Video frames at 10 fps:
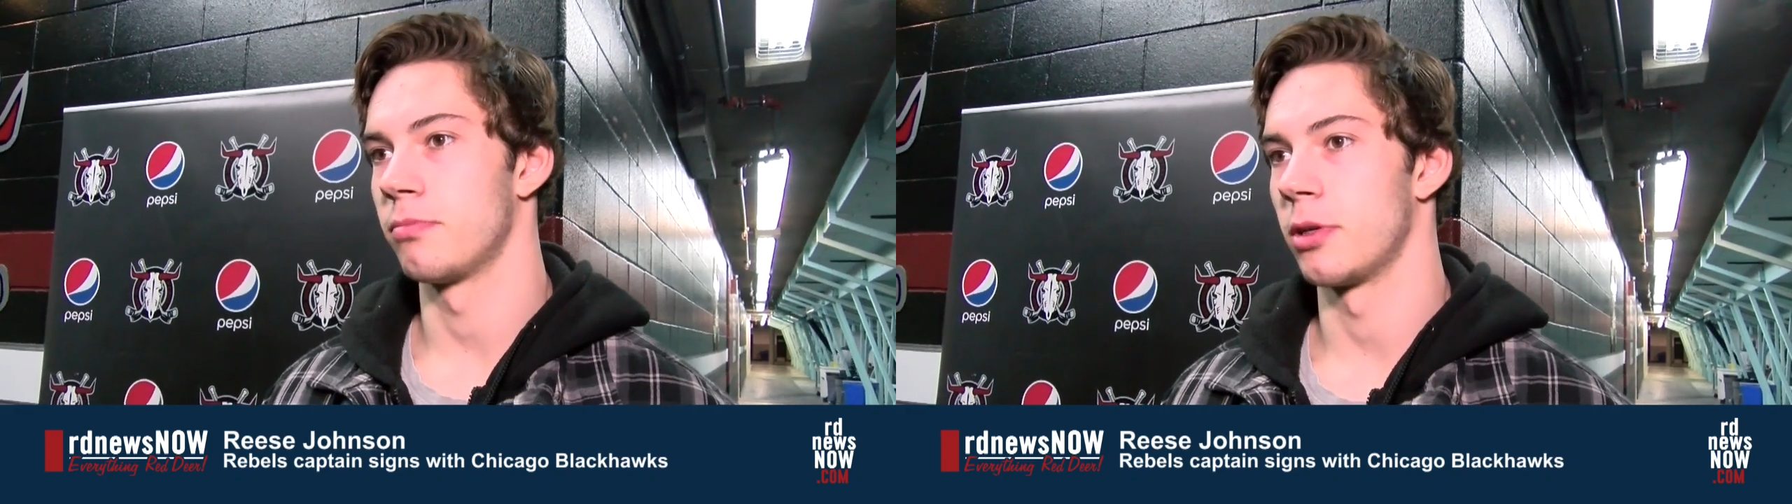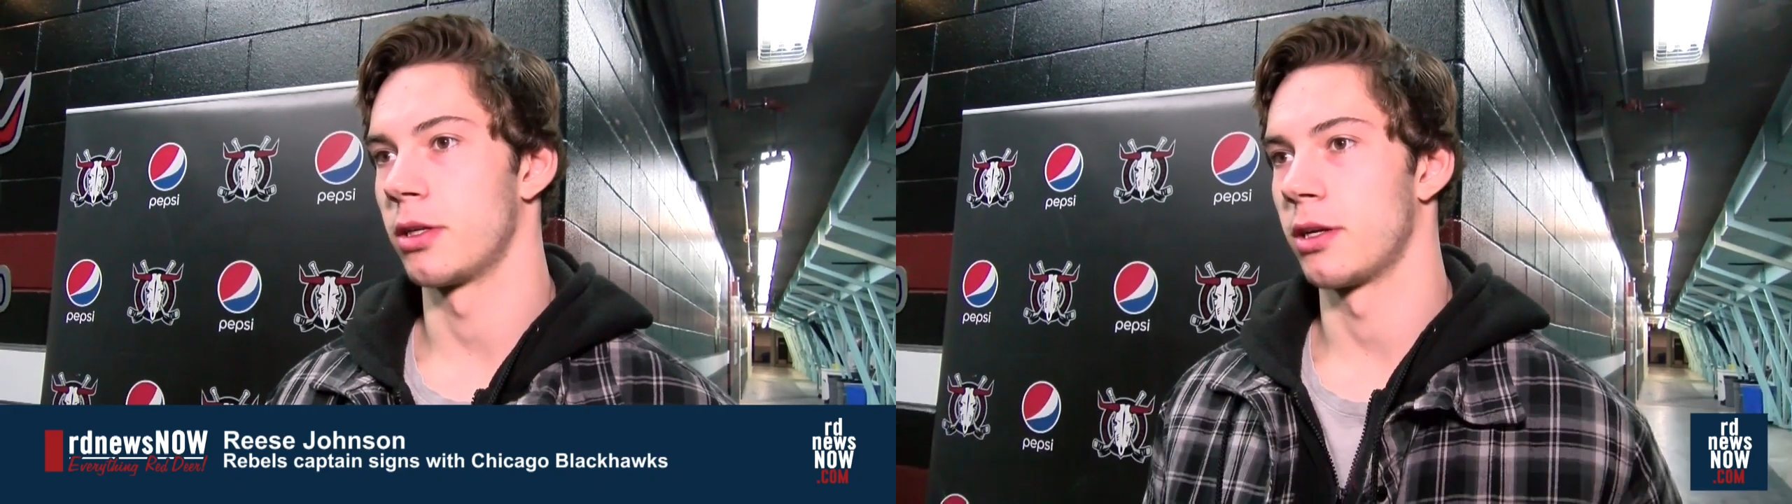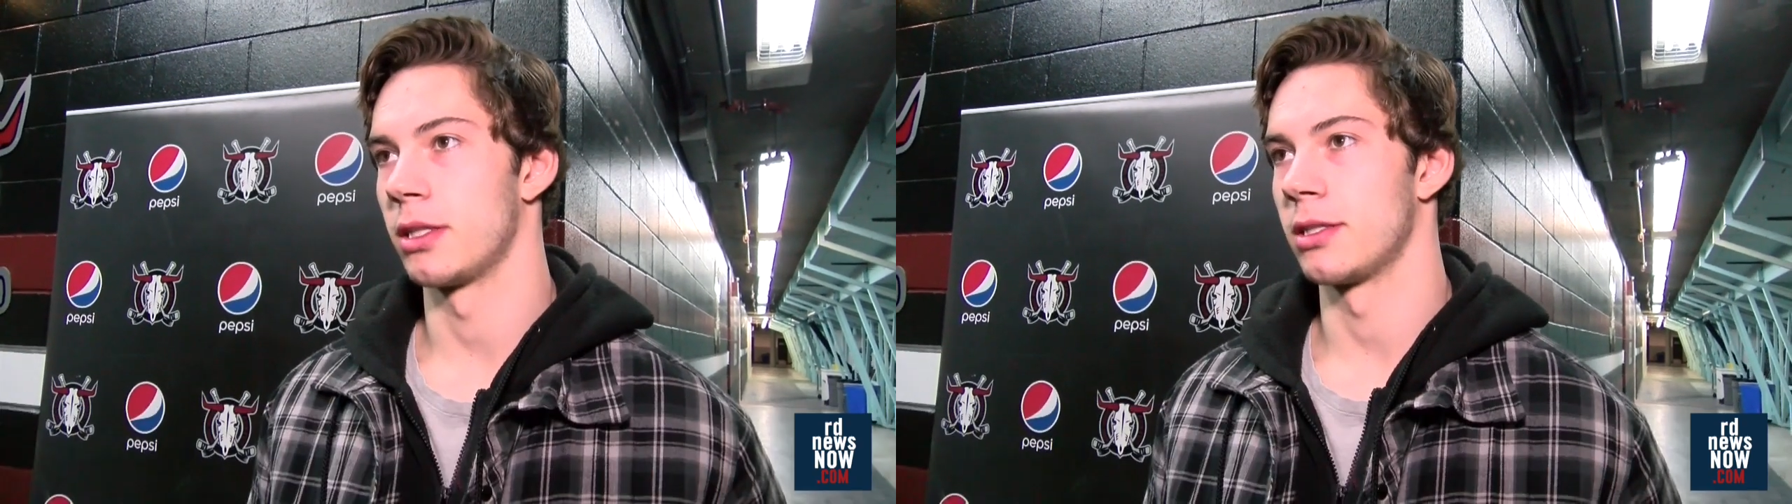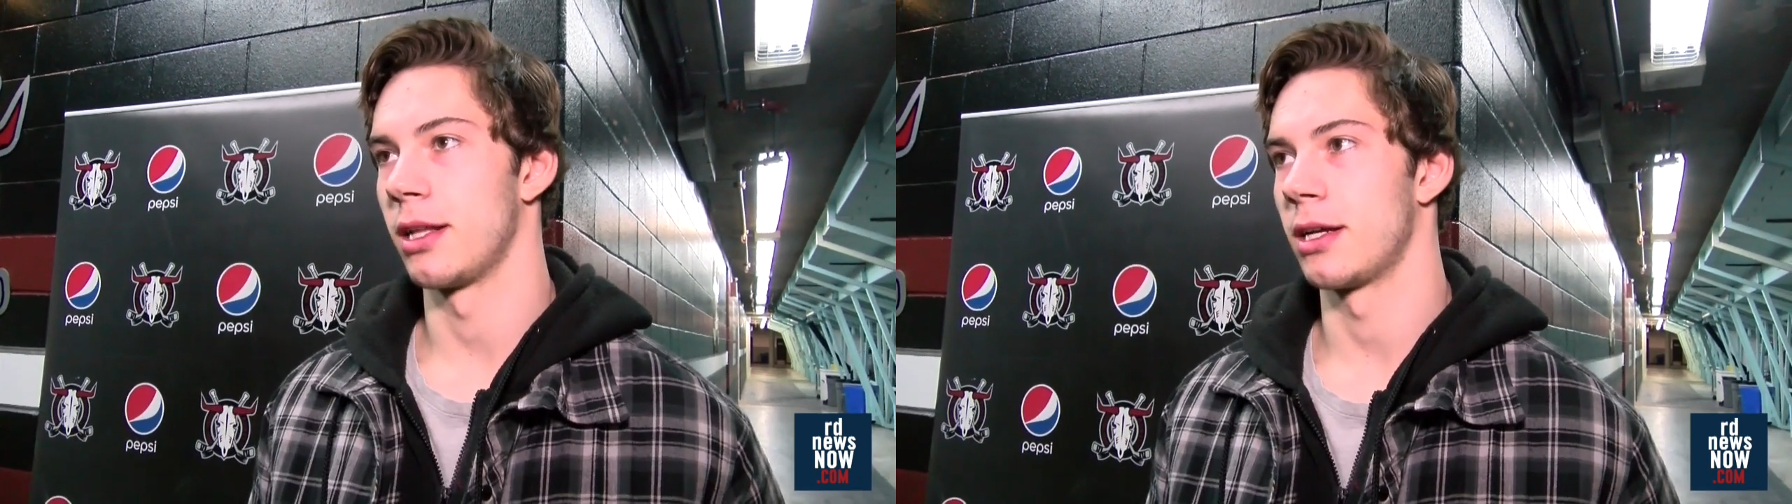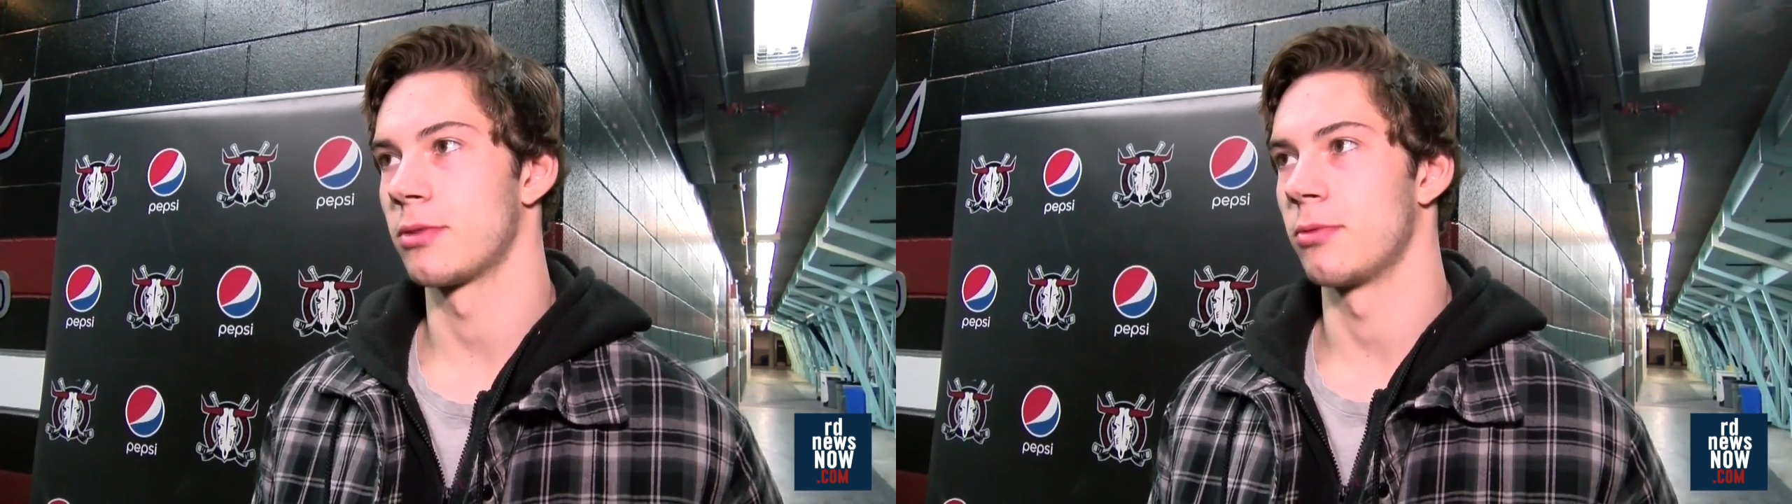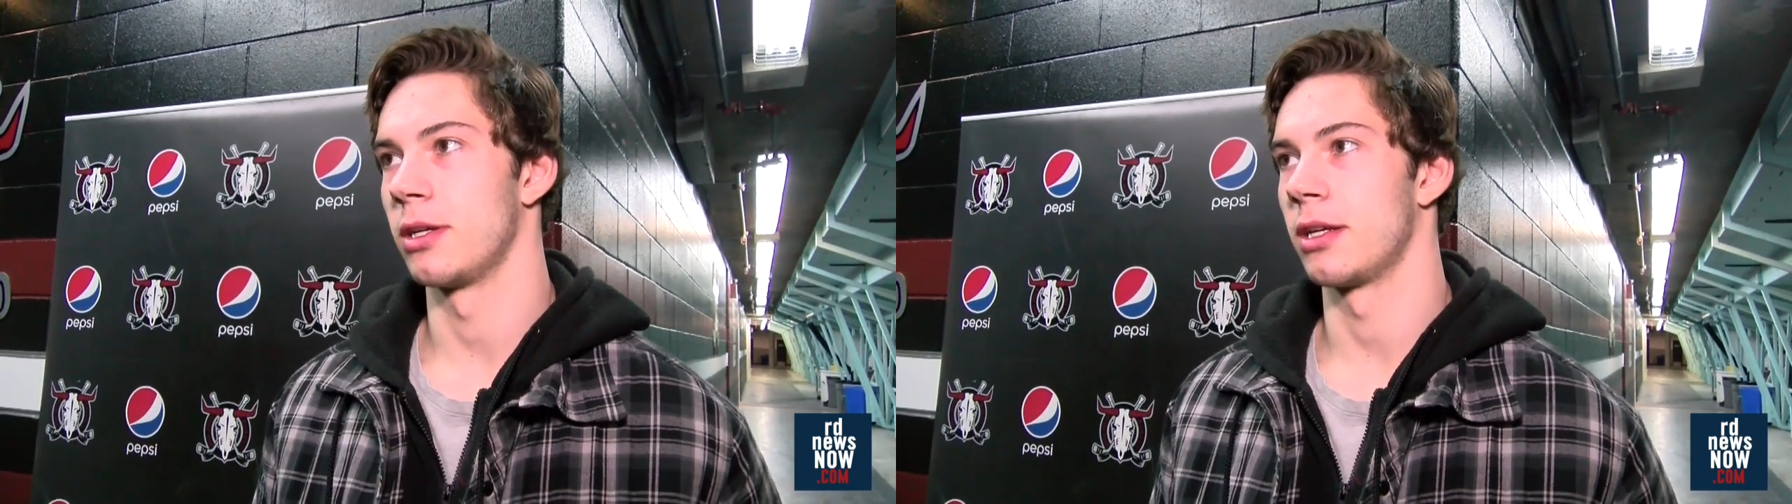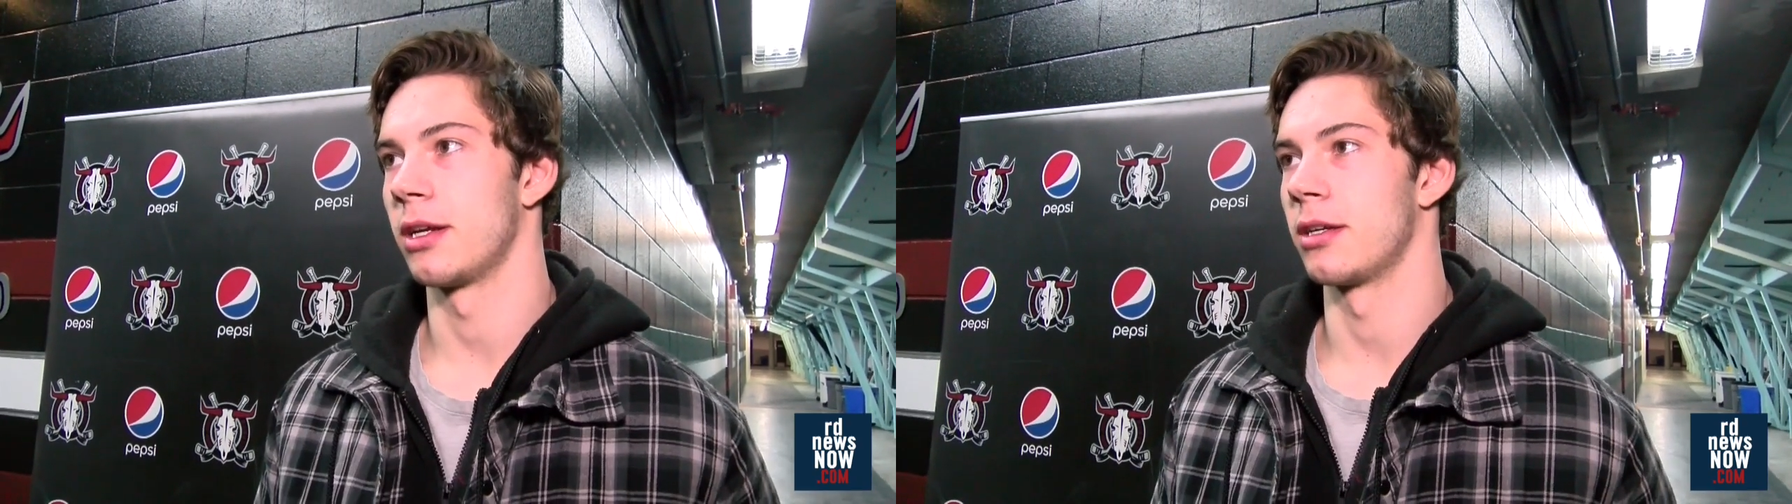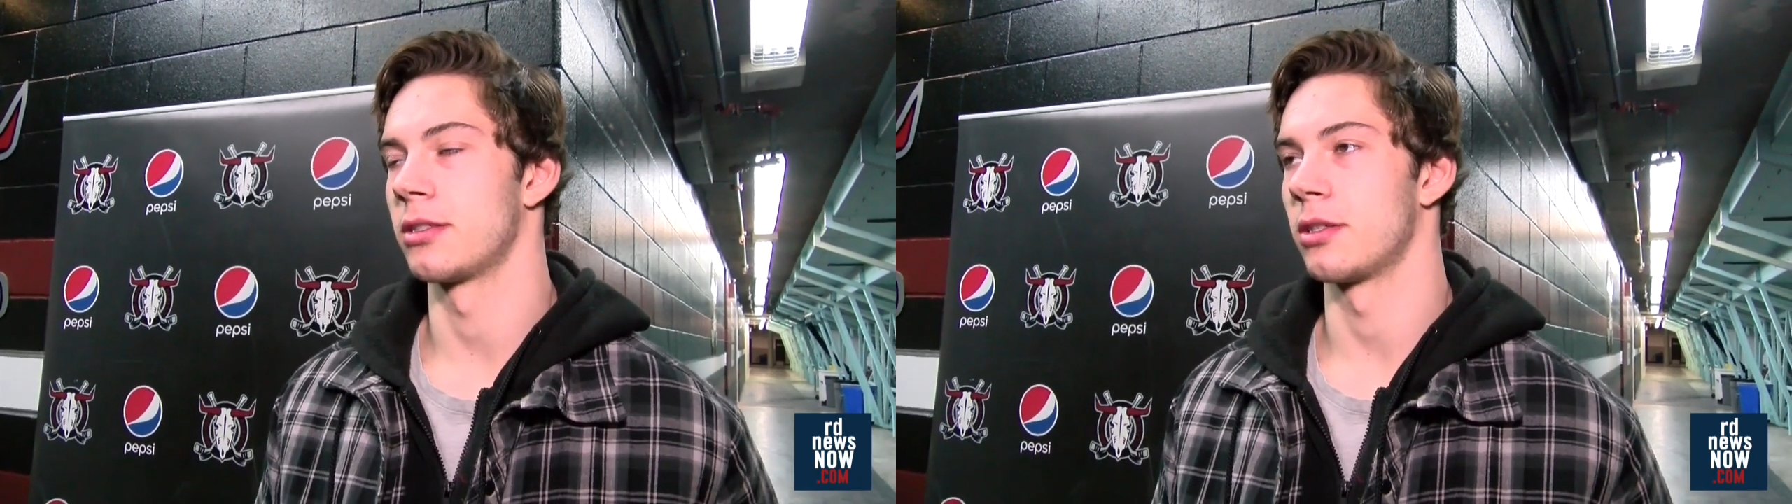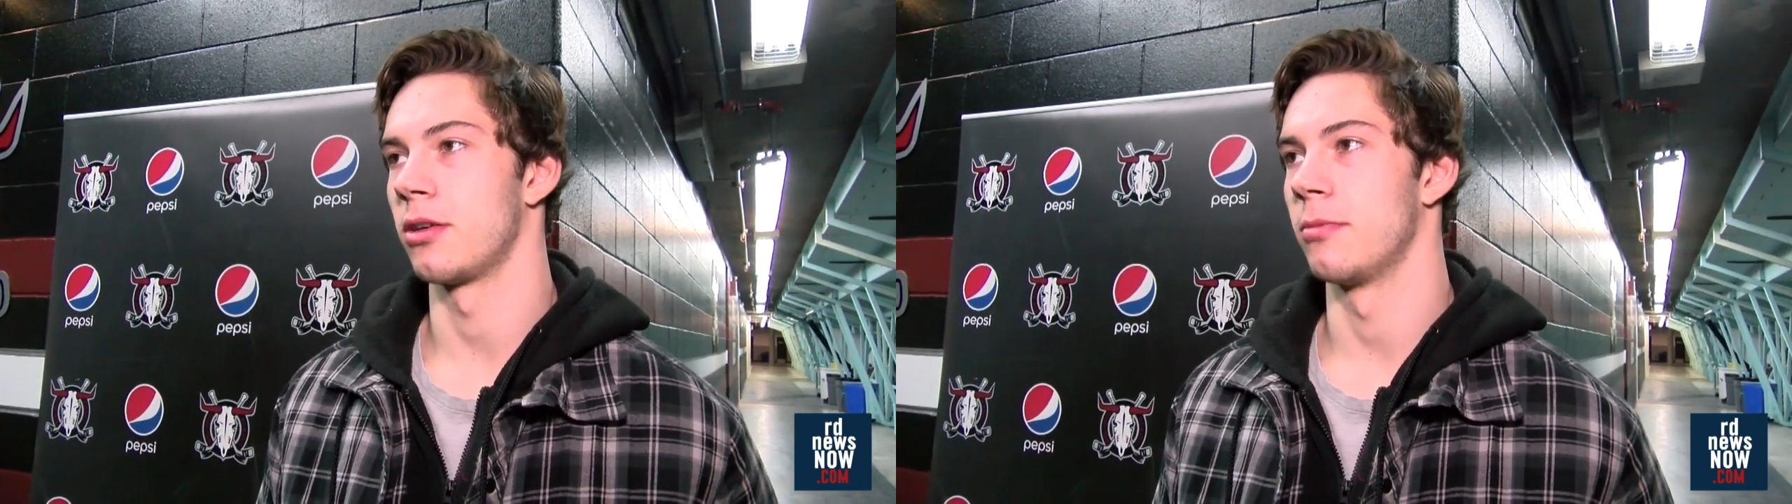pretty crazy last week here, so,